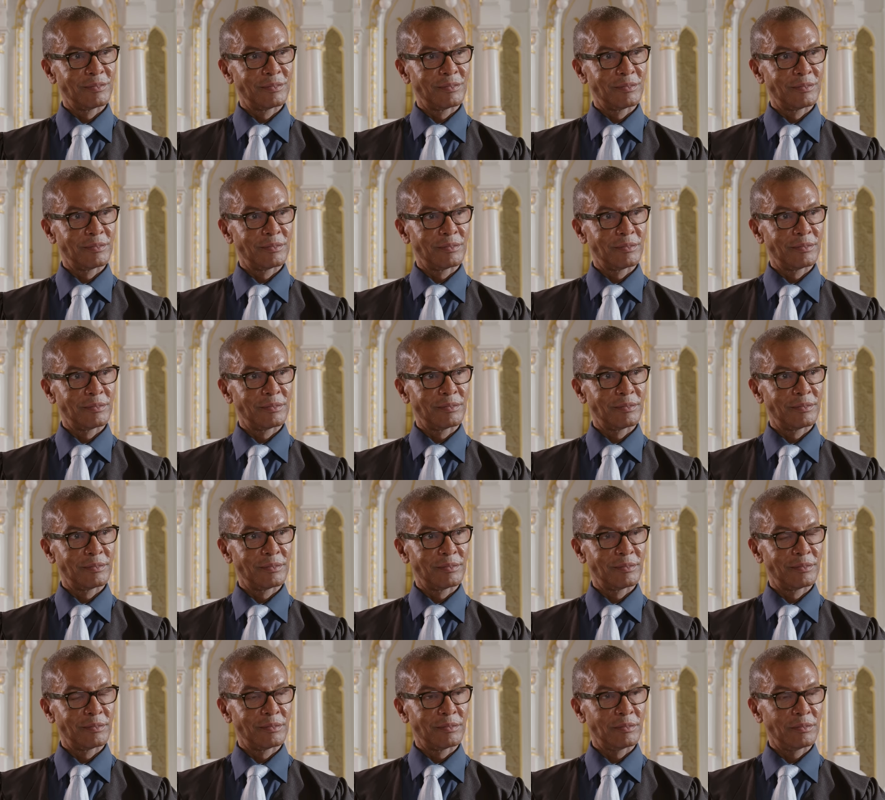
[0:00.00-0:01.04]

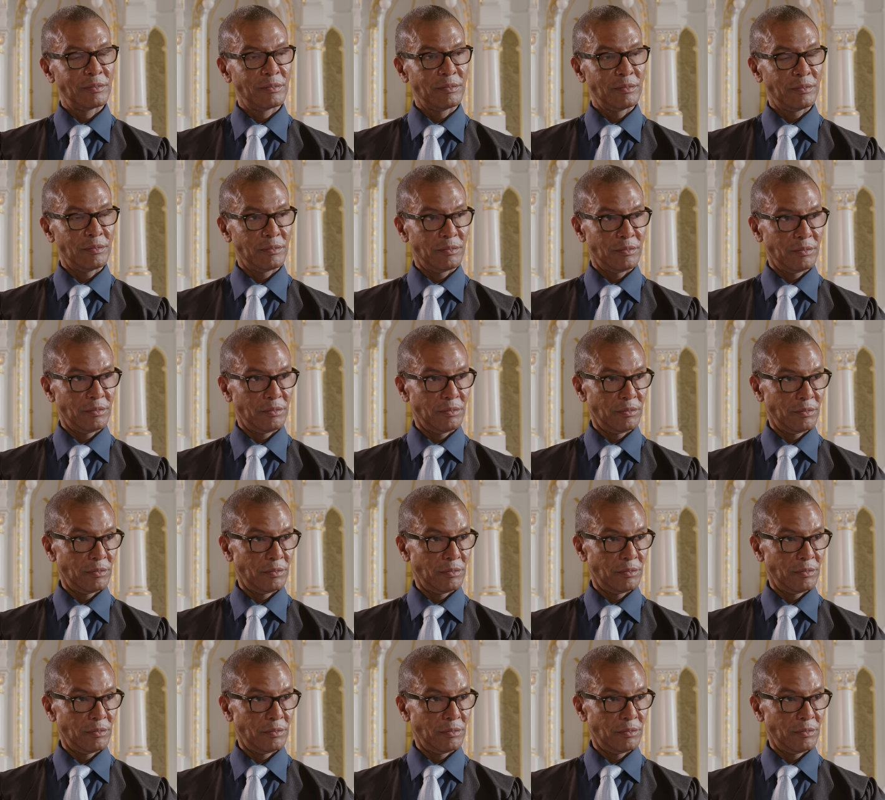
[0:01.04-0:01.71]
(no one is talking)